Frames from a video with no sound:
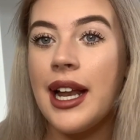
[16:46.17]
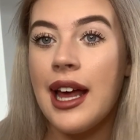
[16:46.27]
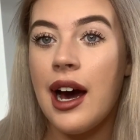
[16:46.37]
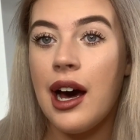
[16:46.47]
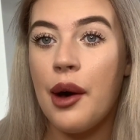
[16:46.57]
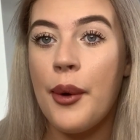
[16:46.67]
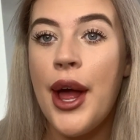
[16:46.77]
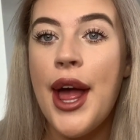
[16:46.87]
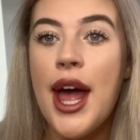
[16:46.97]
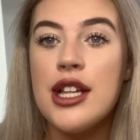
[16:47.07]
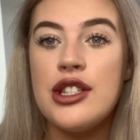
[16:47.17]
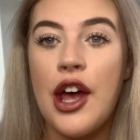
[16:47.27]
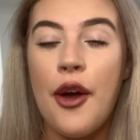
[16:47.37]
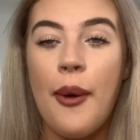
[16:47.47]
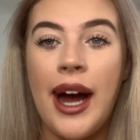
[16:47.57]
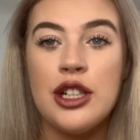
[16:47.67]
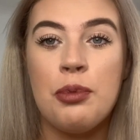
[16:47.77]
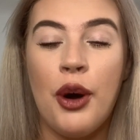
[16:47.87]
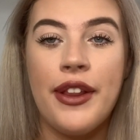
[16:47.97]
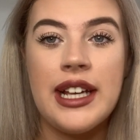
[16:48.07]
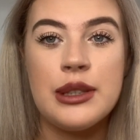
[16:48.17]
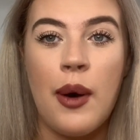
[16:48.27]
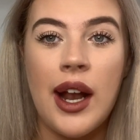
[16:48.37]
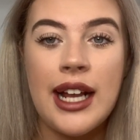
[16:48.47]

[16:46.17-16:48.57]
now, so I just bought this one.